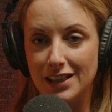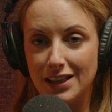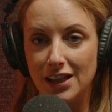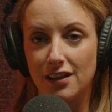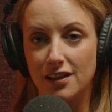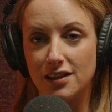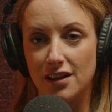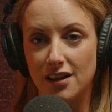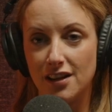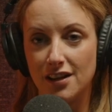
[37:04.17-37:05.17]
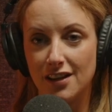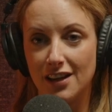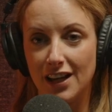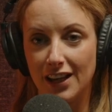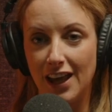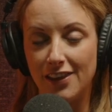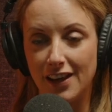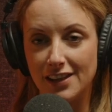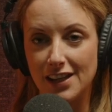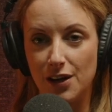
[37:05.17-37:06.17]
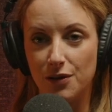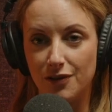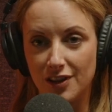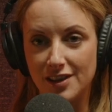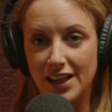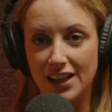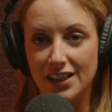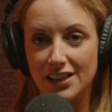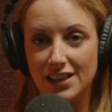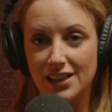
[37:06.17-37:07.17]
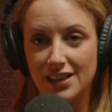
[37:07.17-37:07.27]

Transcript: declutter and get things out of your sight.